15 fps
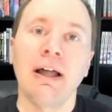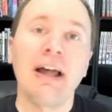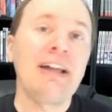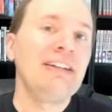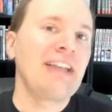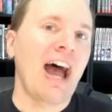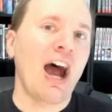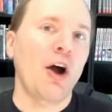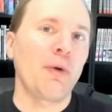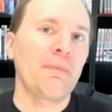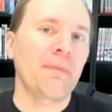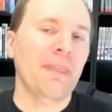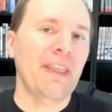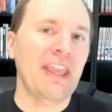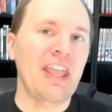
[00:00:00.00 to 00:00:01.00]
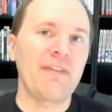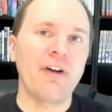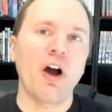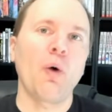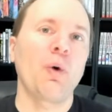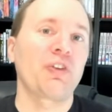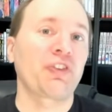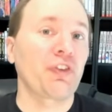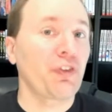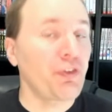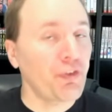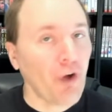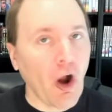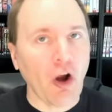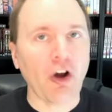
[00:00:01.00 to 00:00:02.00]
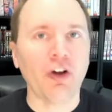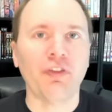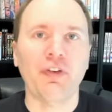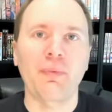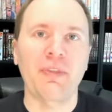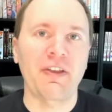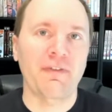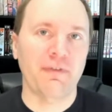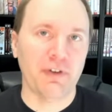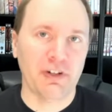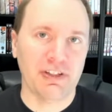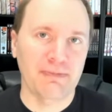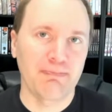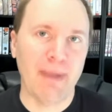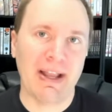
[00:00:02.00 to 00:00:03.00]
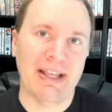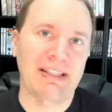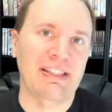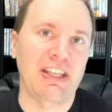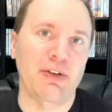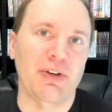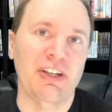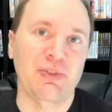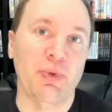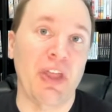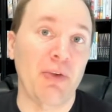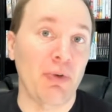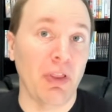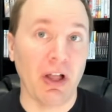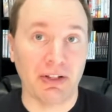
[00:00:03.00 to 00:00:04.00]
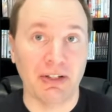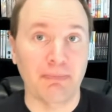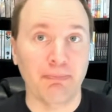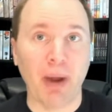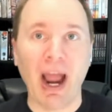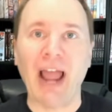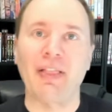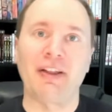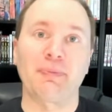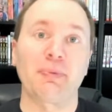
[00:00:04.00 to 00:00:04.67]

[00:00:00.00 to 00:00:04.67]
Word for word: Now, Eva was far from the first mecha series with a reluctant pilot,